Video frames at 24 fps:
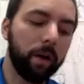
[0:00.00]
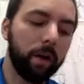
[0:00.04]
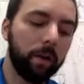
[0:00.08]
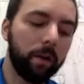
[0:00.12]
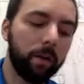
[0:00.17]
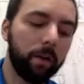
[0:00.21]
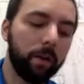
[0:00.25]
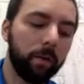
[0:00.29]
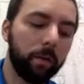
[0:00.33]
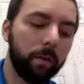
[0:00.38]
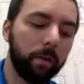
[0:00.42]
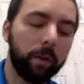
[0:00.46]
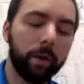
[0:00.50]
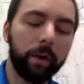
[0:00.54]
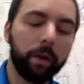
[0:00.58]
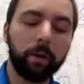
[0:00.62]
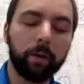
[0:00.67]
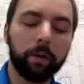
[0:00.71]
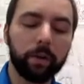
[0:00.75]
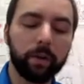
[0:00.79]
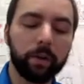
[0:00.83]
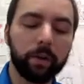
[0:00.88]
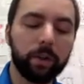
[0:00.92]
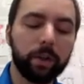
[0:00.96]
we
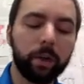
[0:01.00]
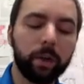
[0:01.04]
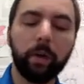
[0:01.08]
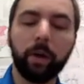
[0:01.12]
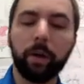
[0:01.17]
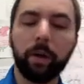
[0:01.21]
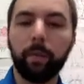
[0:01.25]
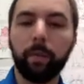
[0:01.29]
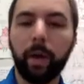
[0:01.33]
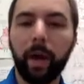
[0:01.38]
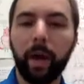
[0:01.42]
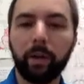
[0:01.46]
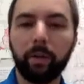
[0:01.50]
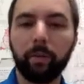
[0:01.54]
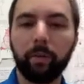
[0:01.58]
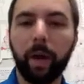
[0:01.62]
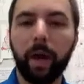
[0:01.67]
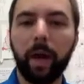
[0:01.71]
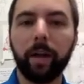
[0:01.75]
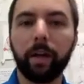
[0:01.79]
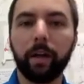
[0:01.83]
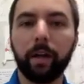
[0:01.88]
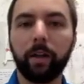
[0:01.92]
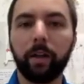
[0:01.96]
are just showing
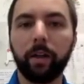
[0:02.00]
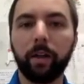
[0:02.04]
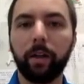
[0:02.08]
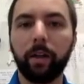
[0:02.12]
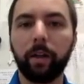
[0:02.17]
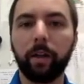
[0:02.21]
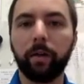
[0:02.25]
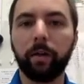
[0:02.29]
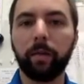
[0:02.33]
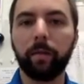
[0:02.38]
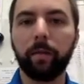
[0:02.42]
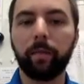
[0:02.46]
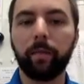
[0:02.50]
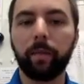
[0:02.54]
mathematically